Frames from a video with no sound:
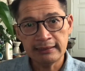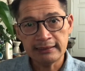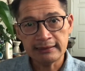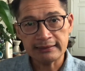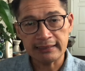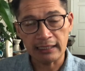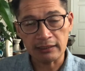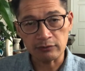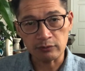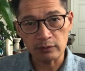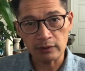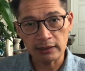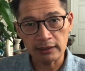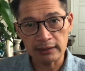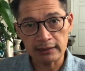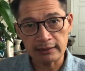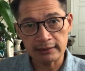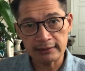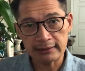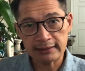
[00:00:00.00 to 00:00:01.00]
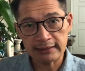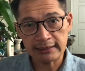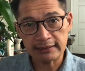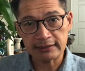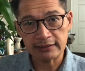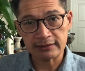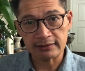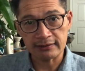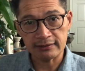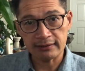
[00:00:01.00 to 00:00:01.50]
that will
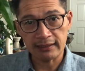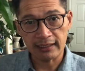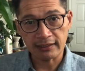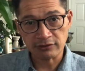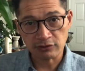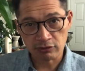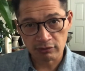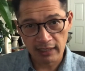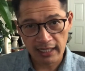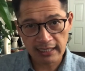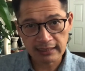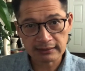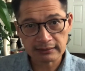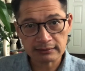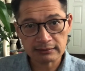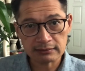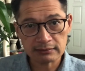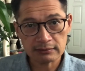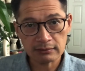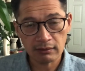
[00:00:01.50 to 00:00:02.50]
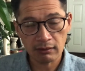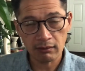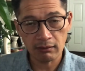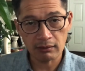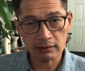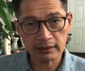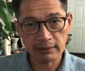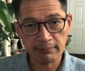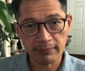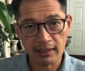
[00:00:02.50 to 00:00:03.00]
either attract all
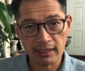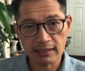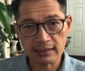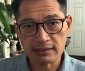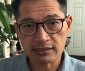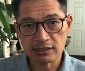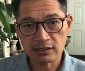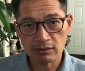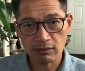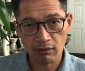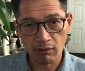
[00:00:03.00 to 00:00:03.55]
the bugs,